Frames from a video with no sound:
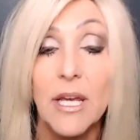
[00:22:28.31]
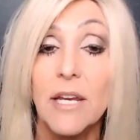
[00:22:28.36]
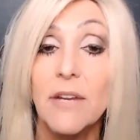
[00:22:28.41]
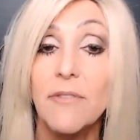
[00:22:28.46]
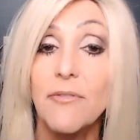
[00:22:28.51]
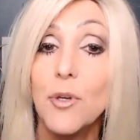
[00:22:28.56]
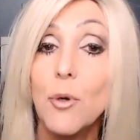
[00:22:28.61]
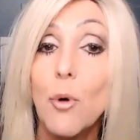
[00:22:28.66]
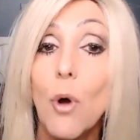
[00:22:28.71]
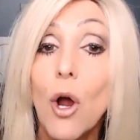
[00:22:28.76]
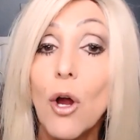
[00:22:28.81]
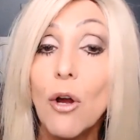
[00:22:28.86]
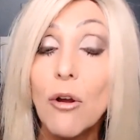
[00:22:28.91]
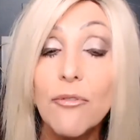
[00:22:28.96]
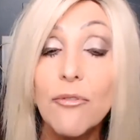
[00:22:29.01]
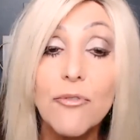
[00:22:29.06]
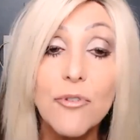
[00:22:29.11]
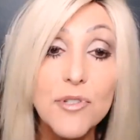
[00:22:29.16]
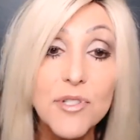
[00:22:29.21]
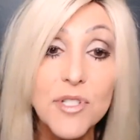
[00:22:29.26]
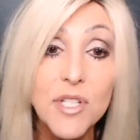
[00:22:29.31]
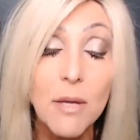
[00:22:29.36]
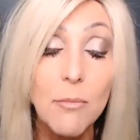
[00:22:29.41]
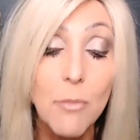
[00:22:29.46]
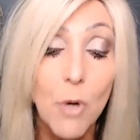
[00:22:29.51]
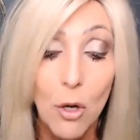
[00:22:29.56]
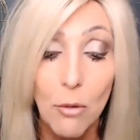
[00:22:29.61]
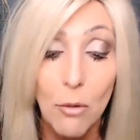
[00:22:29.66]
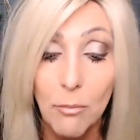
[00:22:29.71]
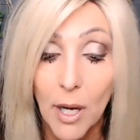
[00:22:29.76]
And if you are a first-time
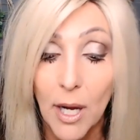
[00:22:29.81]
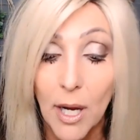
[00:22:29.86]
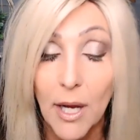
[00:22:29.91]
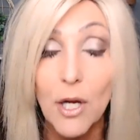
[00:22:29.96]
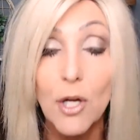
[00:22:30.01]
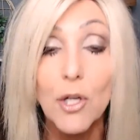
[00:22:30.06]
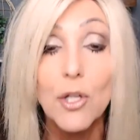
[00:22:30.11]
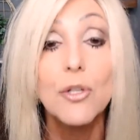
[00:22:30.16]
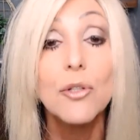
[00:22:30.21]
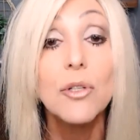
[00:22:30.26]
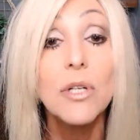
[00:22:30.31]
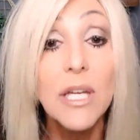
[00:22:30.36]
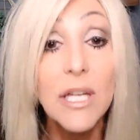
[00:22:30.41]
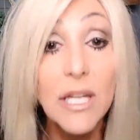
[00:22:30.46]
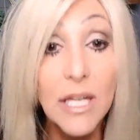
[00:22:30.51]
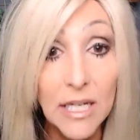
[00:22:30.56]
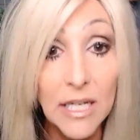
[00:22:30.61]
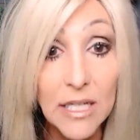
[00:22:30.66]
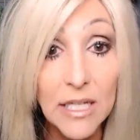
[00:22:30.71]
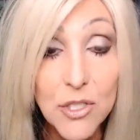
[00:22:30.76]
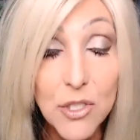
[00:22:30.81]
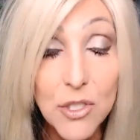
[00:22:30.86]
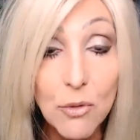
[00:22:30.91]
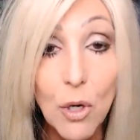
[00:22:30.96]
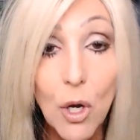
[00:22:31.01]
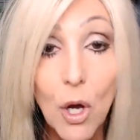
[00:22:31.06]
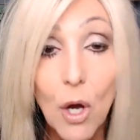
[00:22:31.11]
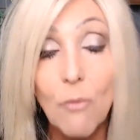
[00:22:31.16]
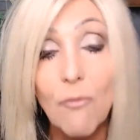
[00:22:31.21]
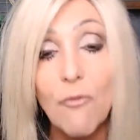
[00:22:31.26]
home buyer, you can get into
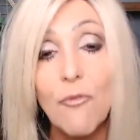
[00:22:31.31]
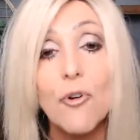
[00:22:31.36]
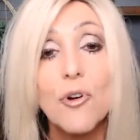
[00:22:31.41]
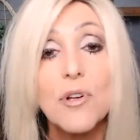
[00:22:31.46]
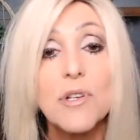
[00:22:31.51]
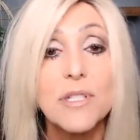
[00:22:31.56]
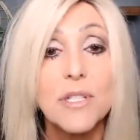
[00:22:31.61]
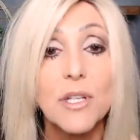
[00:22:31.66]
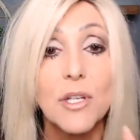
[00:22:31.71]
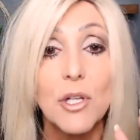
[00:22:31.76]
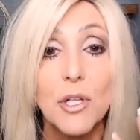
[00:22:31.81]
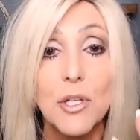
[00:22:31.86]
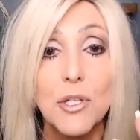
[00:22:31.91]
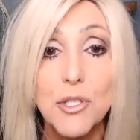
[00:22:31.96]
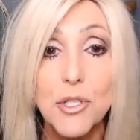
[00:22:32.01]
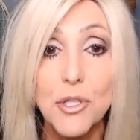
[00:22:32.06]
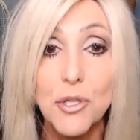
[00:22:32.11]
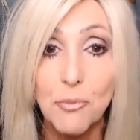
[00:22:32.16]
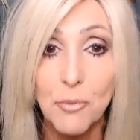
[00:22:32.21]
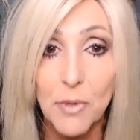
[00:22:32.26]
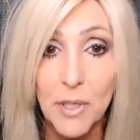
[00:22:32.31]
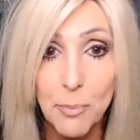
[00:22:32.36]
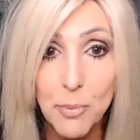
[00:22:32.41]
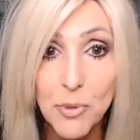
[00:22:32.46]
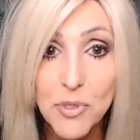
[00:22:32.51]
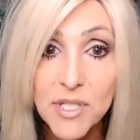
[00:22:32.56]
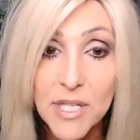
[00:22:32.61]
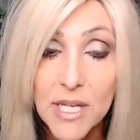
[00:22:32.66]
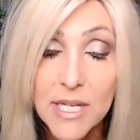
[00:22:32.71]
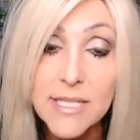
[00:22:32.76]
a home for as little as three
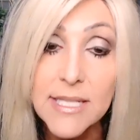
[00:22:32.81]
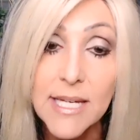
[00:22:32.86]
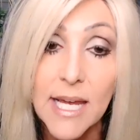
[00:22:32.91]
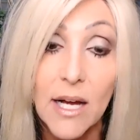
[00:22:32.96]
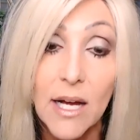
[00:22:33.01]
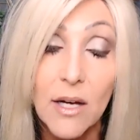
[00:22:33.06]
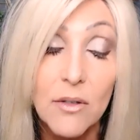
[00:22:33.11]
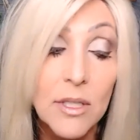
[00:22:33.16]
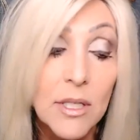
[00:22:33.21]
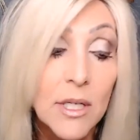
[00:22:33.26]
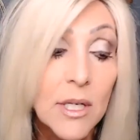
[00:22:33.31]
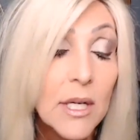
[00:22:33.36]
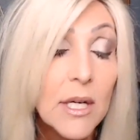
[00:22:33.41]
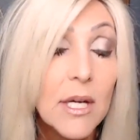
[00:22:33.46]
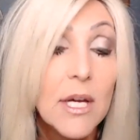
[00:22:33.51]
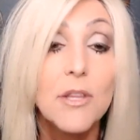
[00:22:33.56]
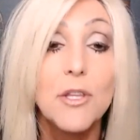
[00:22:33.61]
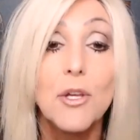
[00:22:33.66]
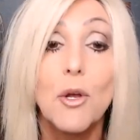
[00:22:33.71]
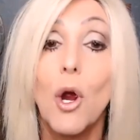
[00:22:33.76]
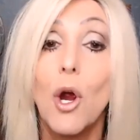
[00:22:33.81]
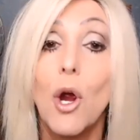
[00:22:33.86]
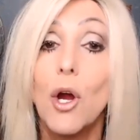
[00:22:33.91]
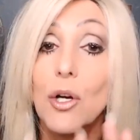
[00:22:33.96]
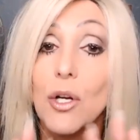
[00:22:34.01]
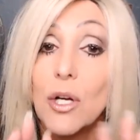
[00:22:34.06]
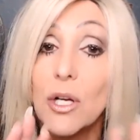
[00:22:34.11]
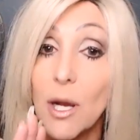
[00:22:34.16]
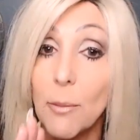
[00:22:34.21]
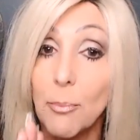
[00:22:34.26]
percent down. There
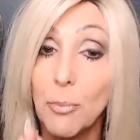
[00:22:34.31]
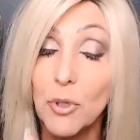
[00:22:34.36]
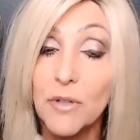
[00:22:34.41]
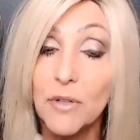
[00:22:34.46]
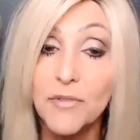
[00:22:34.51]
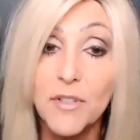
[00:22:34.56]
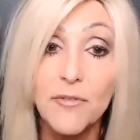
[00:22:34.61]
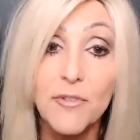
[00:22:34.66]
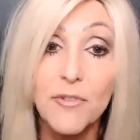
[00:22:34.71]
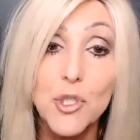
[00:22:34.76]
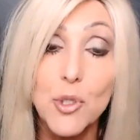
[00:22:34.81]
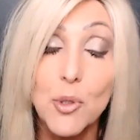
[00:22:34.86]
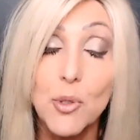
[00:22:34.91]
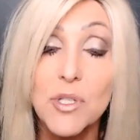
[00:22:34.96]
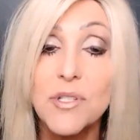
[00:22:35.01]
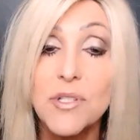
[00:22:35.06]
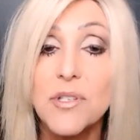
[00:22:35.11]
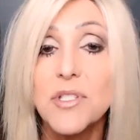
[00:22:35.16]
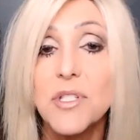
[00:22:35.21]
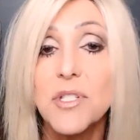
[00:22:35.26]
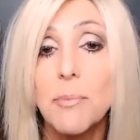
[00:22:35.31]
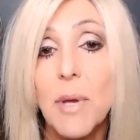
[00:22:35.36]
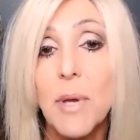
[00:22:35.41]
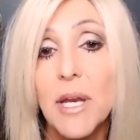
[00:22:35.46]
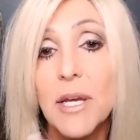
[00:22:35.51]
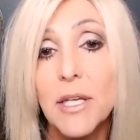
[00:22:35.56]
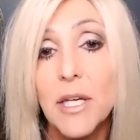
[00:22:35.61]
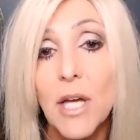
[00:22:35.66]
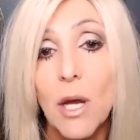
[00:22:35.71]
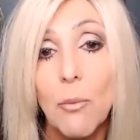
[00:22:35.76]
are a couple of different choices
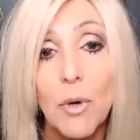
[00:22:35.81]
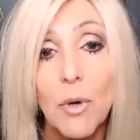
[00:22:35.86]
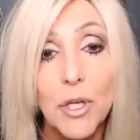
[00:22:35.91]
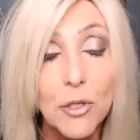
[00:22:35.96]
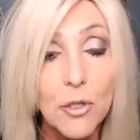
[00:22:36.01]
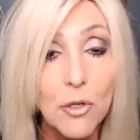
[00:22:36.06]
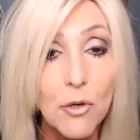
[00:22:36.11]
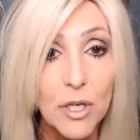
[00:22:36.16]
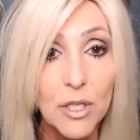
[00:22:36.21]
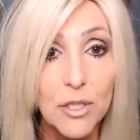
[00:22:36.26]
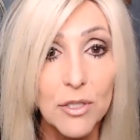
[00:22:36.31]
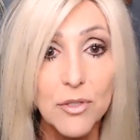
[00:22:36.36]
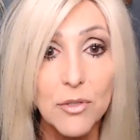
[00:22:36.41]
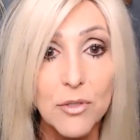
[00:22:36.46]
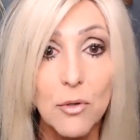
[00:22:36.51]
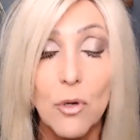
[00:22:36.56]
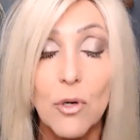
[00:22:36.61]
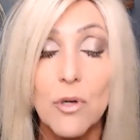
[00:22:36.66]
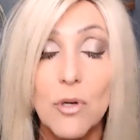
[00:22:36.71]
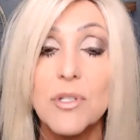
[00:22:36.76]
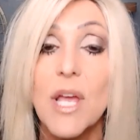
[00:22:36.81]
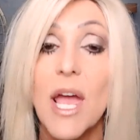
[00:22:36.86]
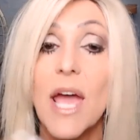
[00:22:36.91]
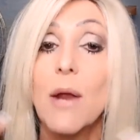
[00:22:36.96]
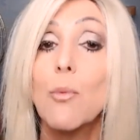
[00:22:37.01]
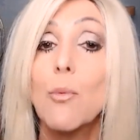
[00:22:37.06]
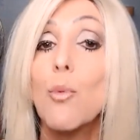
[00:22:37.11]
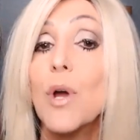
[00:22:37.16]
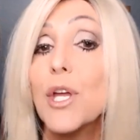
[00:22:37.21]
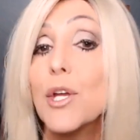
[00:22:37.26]
depending on what your credit scores
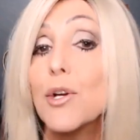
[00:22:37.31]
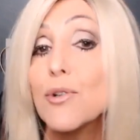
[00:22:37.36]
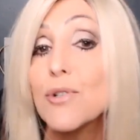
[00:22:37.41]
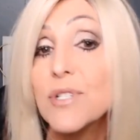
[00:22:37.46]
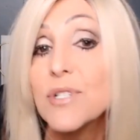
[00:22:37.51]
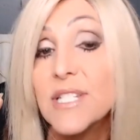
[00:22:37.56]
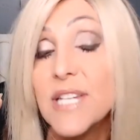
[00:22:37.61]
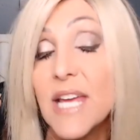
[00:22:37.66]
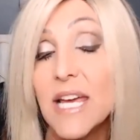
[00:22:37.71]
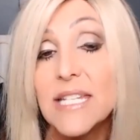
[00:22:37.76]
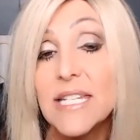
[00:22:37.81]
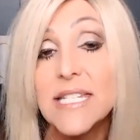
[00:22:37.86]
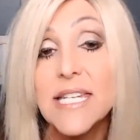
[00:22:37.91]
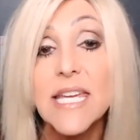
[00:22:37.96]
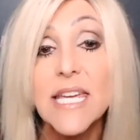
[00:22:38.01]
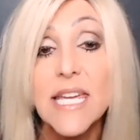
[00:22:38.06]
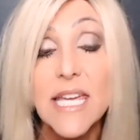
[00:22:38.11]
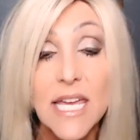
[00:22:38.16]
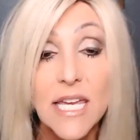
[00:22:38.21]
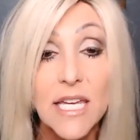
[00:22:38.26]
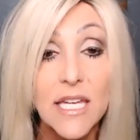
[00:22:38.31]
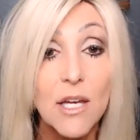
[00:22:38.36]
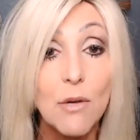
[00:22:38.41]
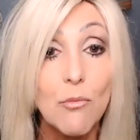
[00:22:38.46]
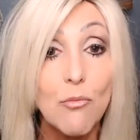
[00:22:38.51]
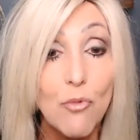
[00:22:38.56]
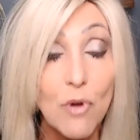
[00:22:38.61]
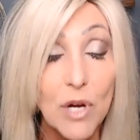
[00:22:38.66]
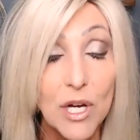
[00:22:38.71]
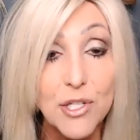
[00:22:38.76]
and what your debt to
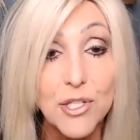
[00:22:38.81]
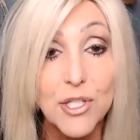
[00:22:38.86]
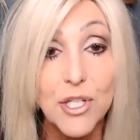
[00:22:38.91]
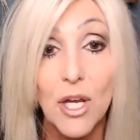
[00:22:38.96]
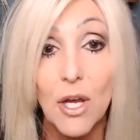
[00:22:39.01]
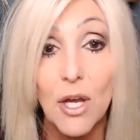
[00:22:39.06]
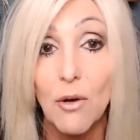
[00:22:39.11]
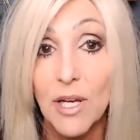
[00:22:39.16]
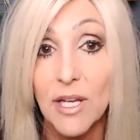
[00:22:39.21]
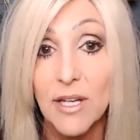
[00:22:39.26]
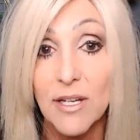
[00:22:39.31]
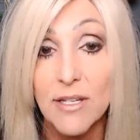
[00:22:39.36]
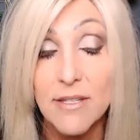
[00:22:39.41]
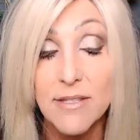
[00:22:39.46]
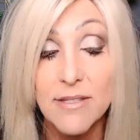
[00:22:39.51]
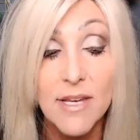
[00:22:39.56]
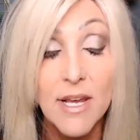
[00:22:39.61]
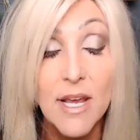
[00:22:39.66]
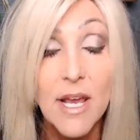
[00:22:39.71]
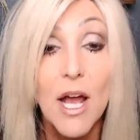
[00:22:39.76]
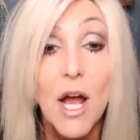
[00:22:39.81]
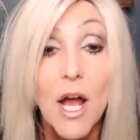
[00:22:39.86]
income ratio is.